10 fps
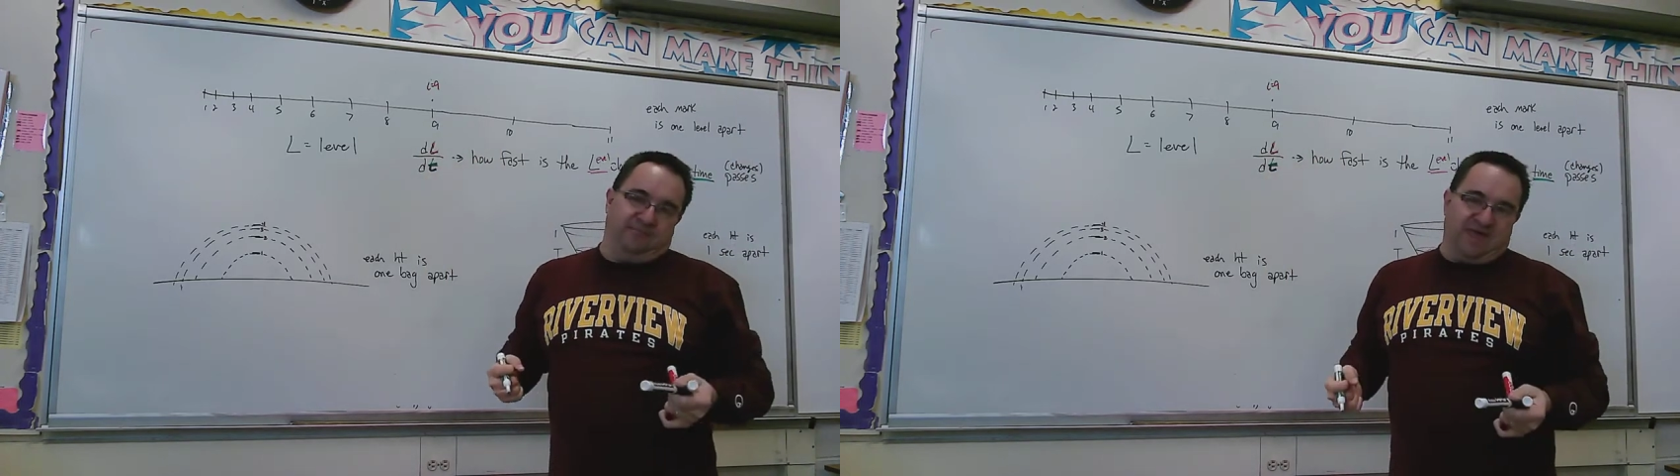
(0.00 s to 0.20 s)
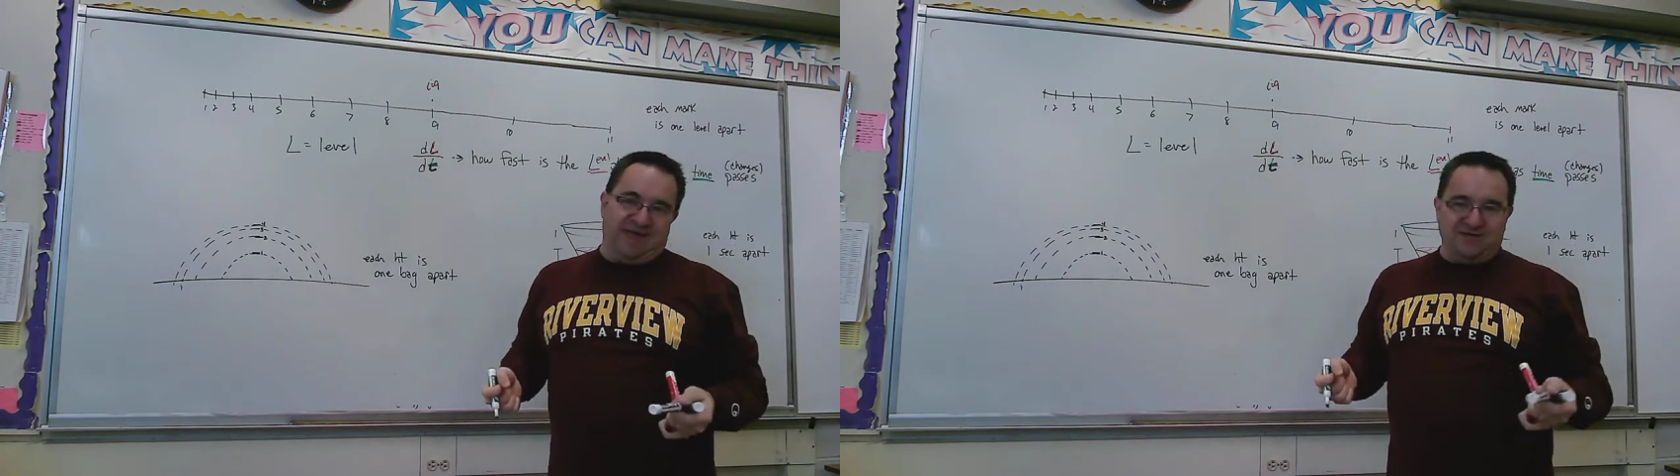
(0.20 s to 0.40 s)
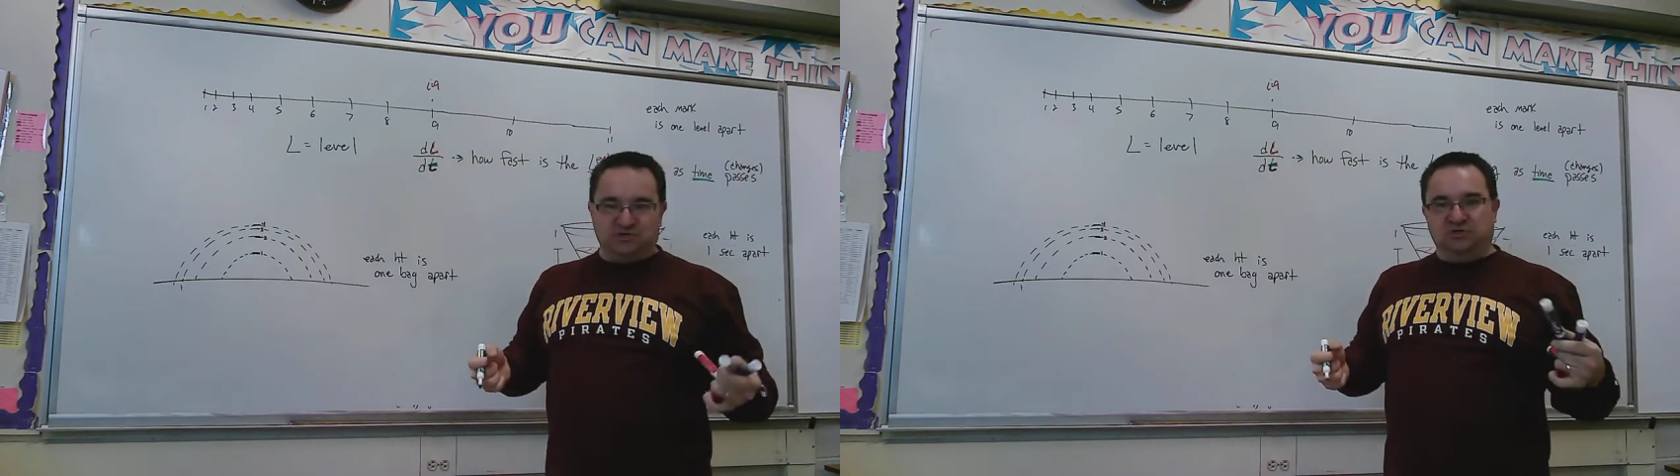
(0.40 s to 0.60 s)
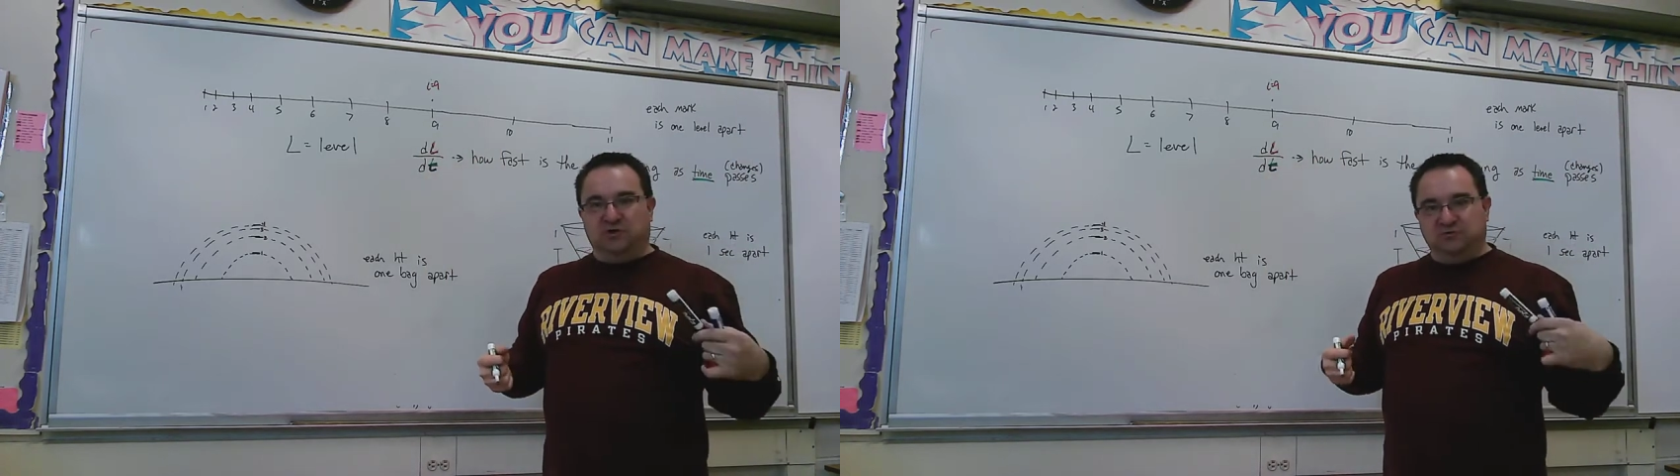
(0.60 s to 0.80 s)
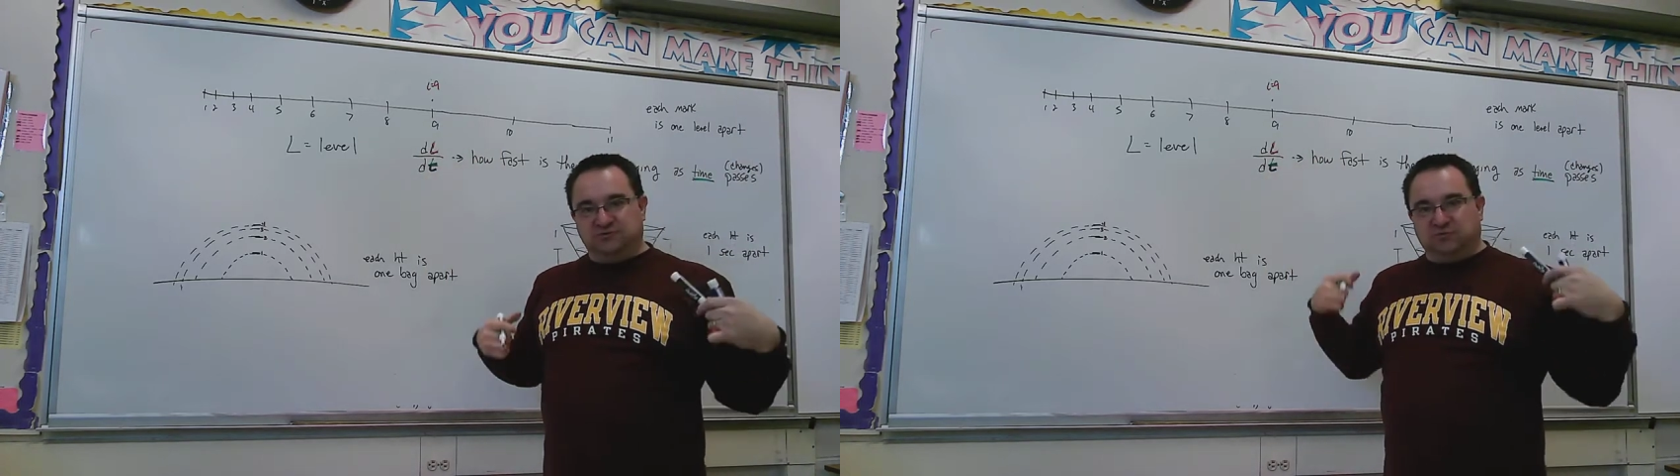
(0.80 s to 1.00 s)
that
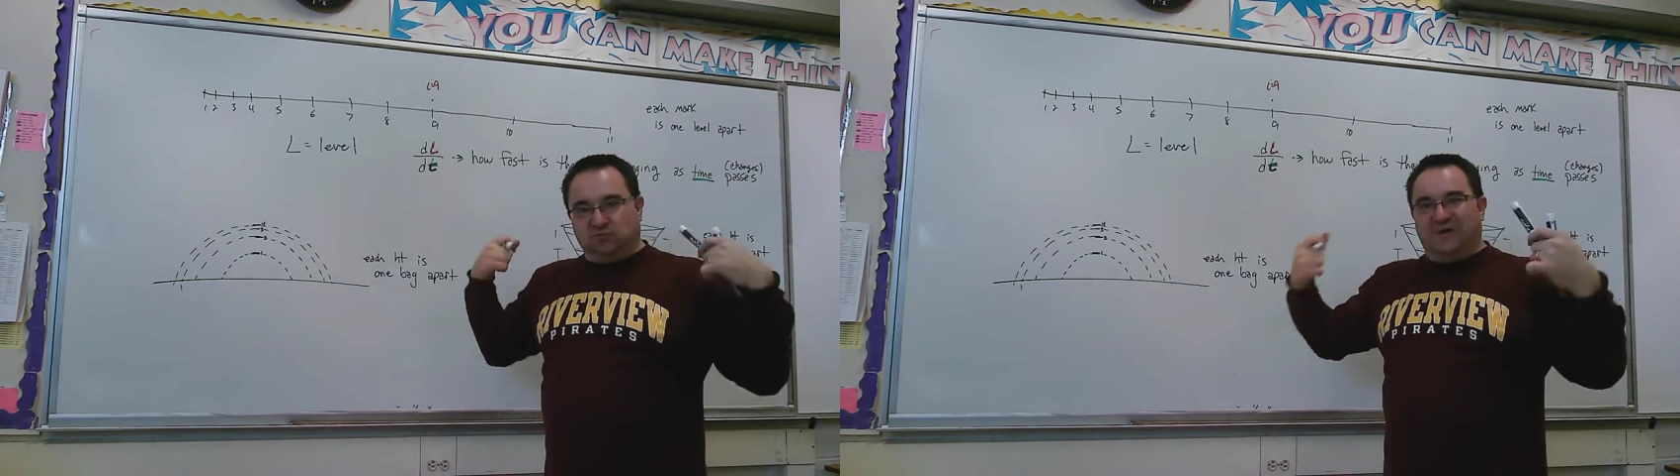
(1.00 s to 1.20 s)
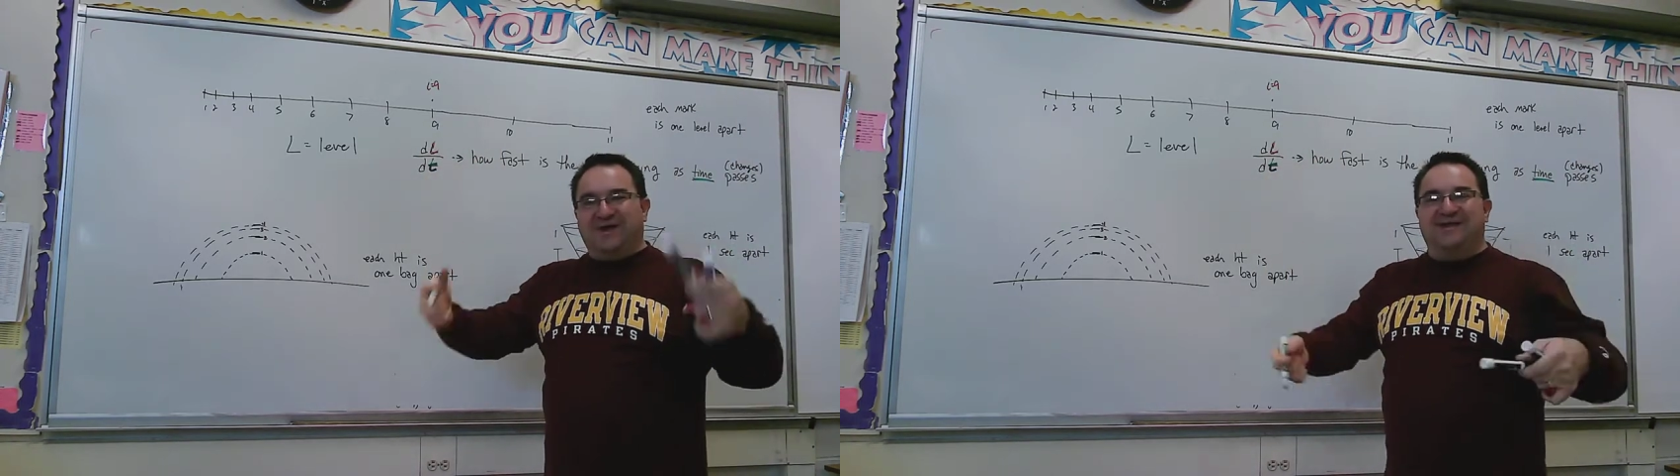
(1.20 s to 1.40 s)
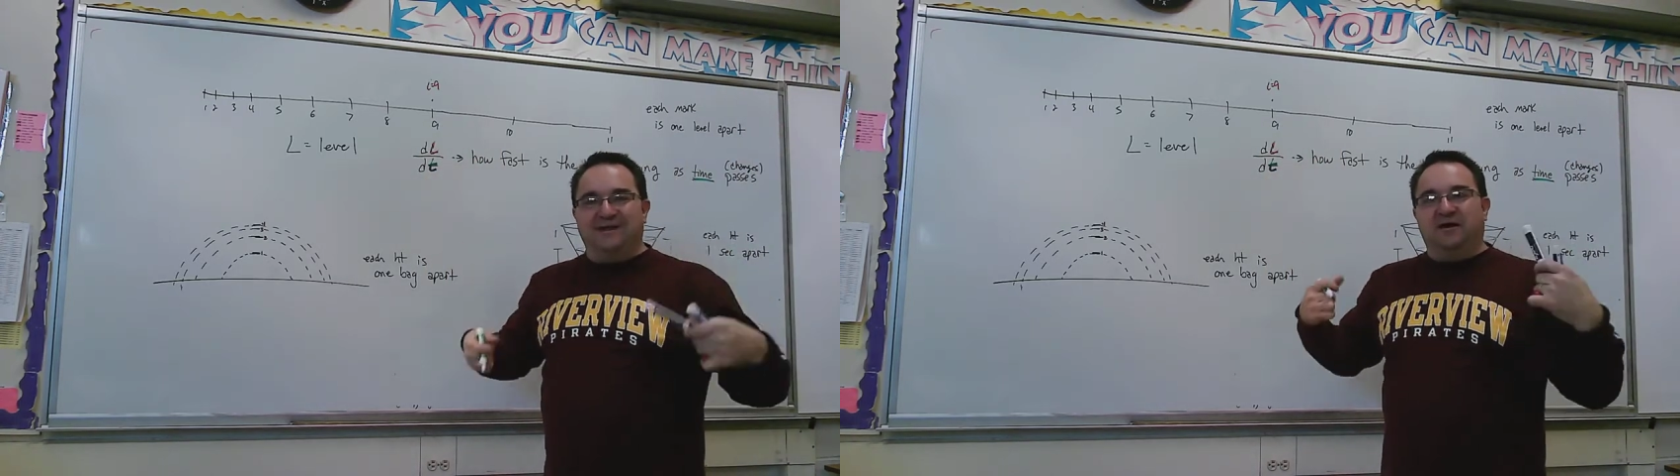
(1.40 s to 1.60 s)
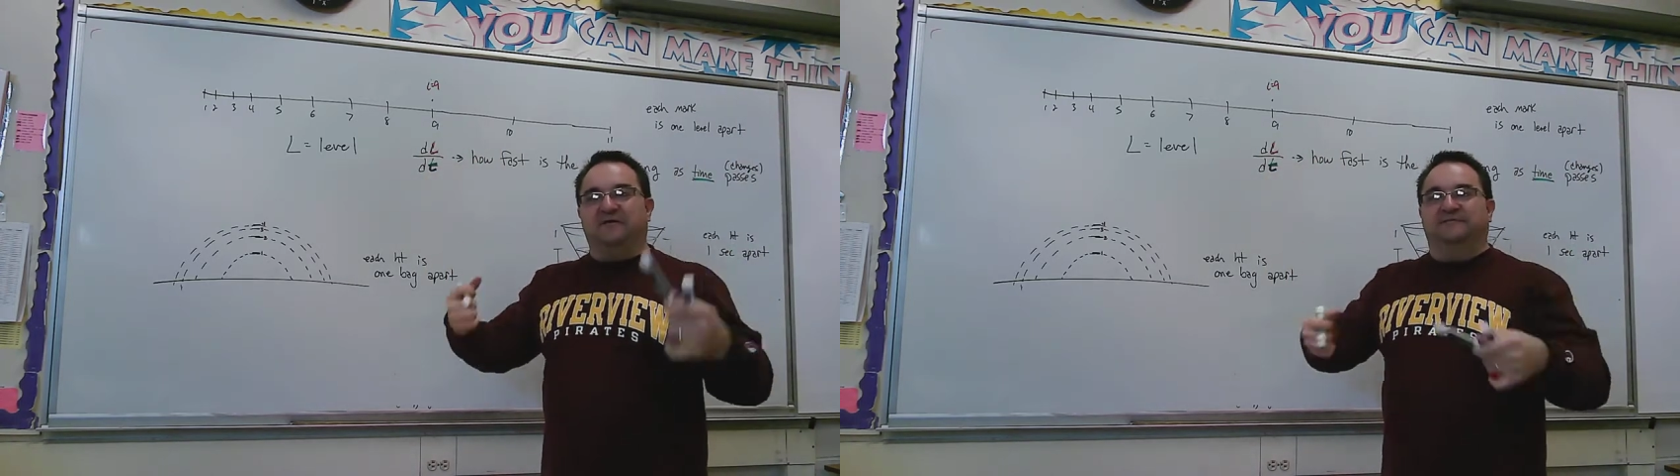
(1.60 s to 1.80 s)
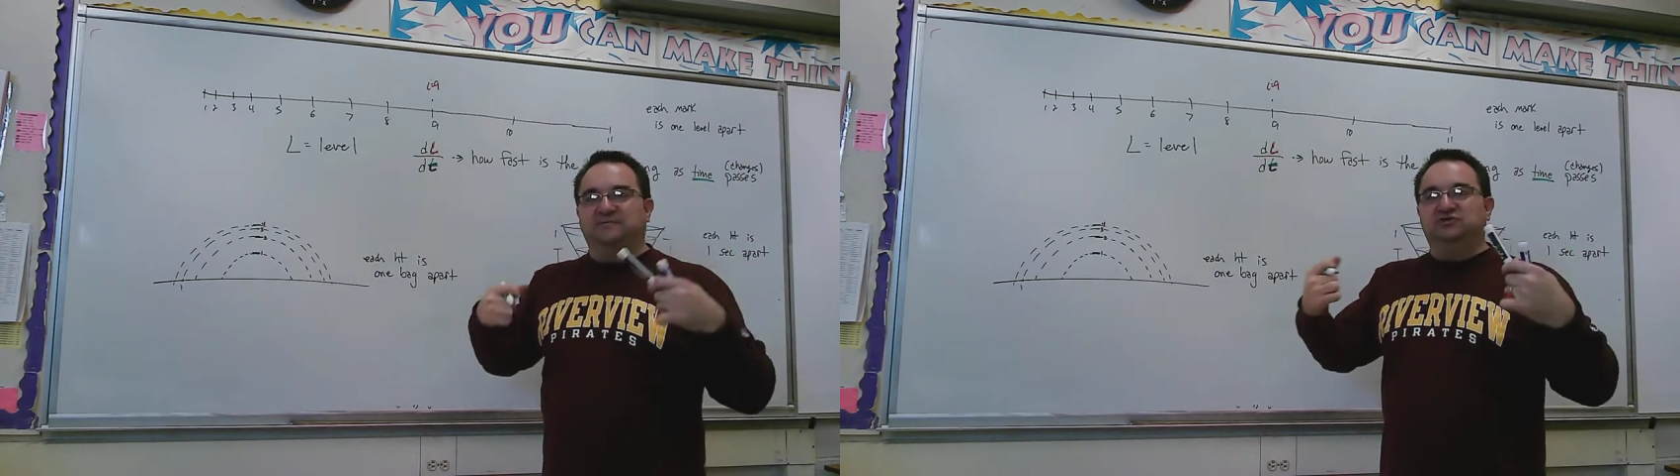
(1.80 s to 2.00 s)
shows rate
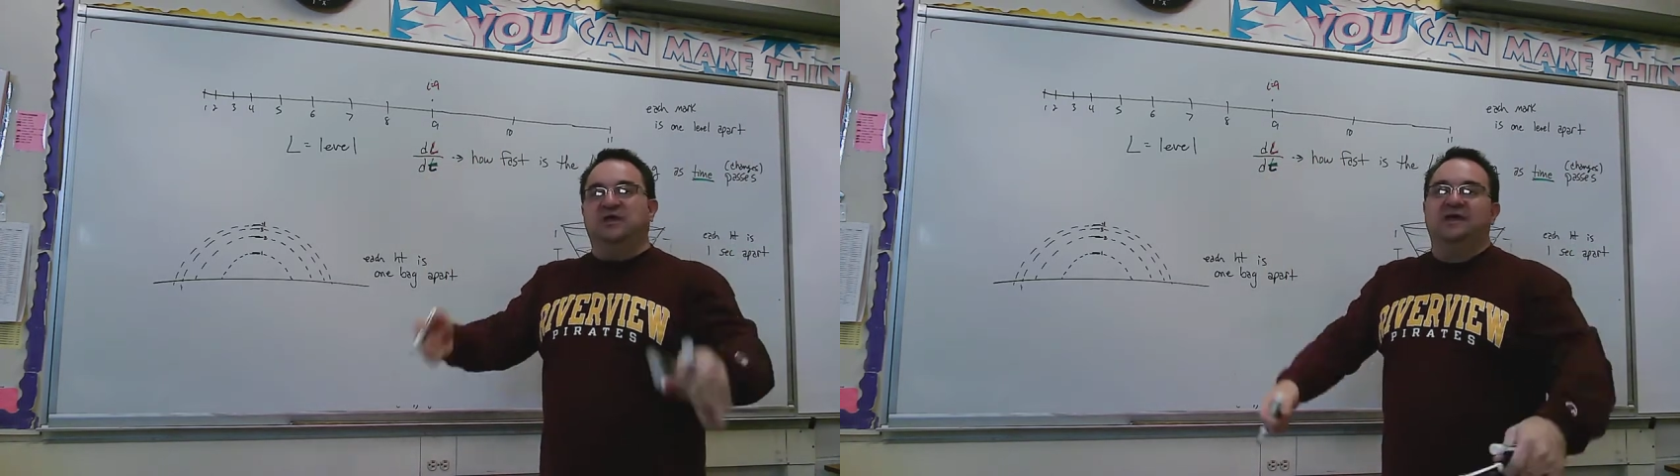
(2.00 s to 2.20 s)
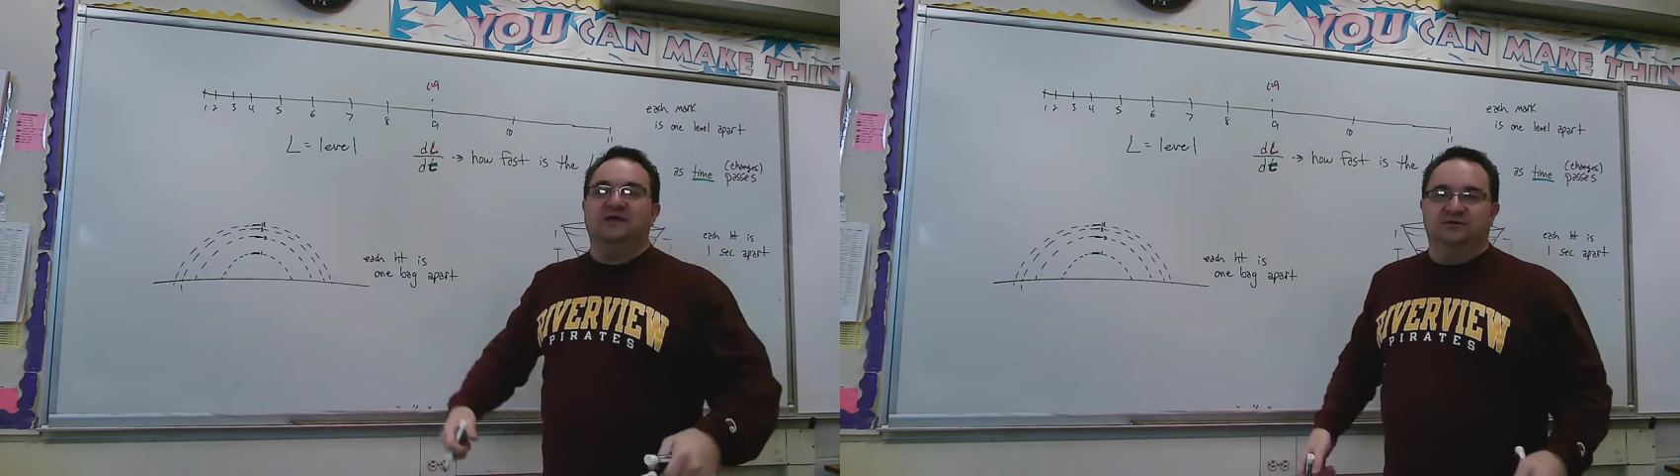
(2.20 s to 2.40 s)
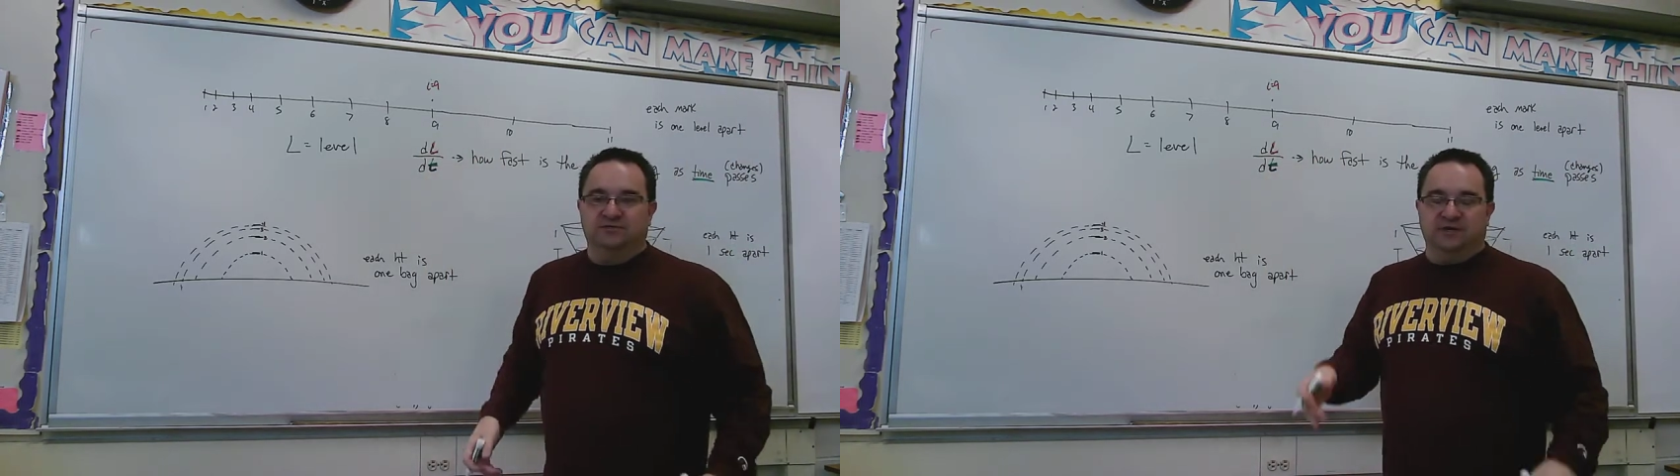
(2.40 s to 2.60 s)
of change.